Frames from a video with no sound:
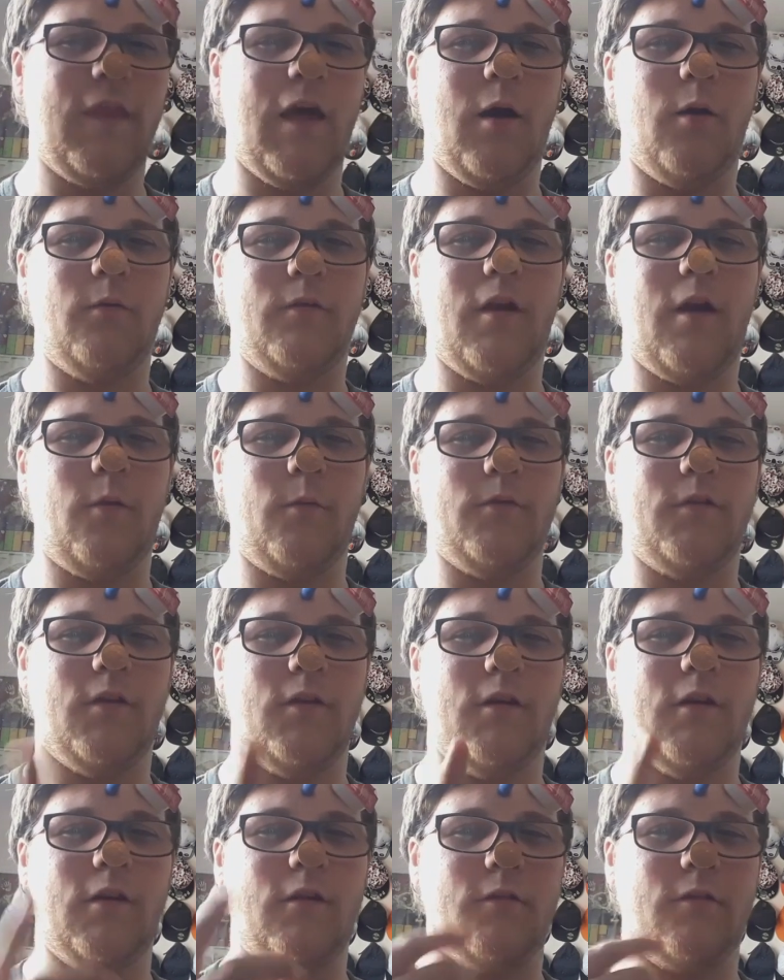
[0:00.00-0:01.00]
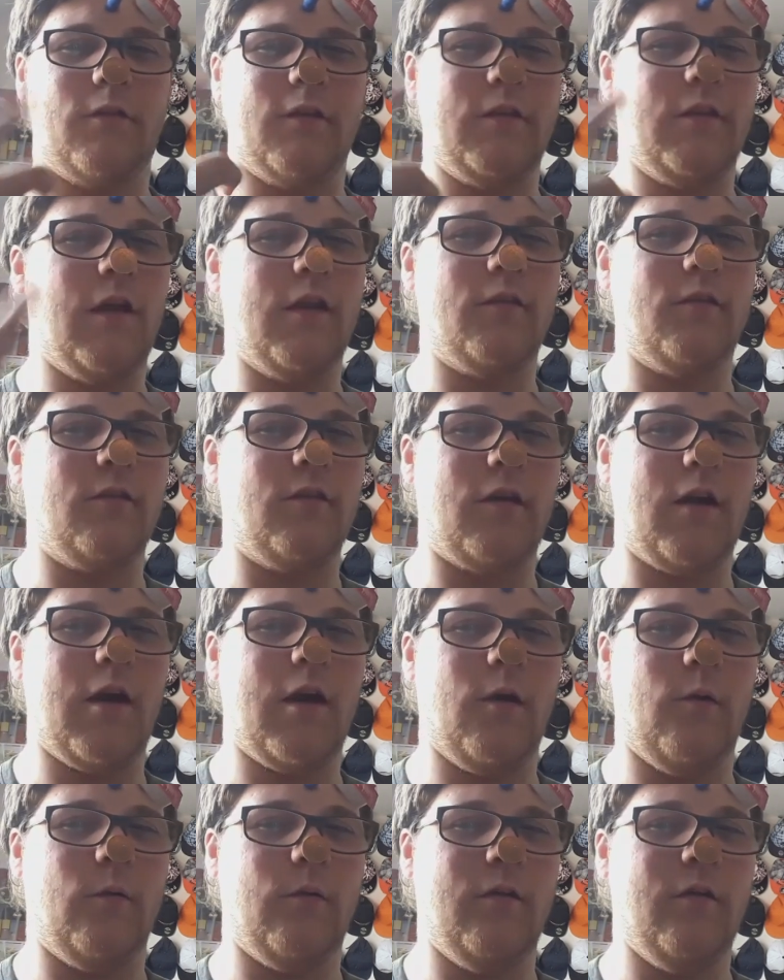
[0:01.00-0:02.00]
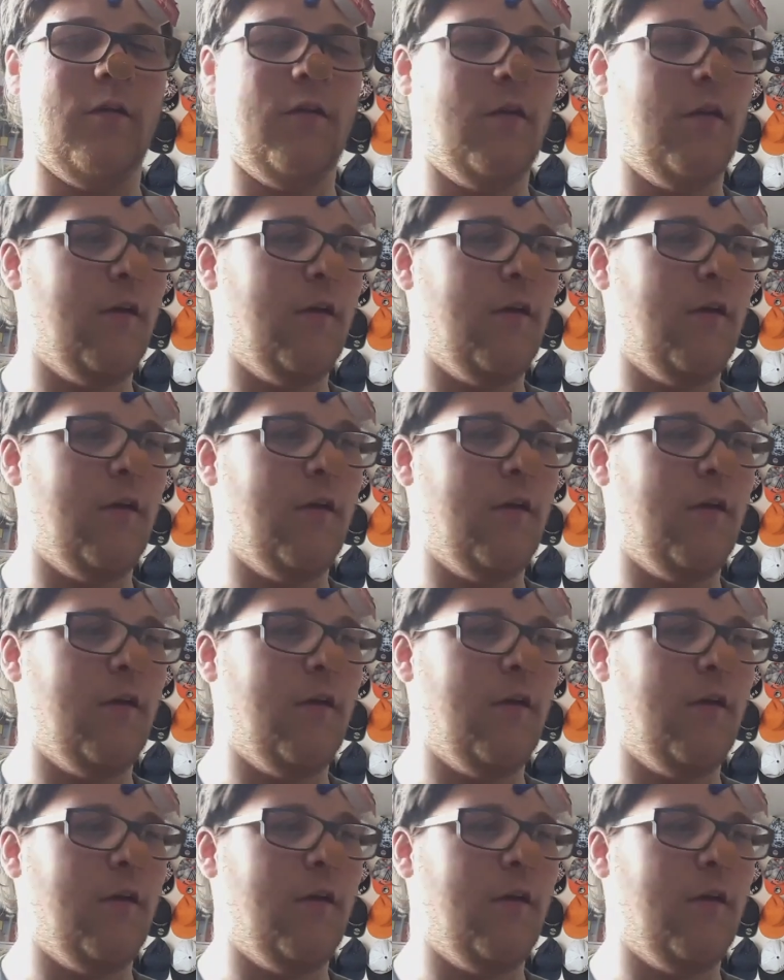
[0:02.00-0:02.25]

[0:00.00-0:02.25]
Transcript: Oh, that was a little thing. That doesn't count.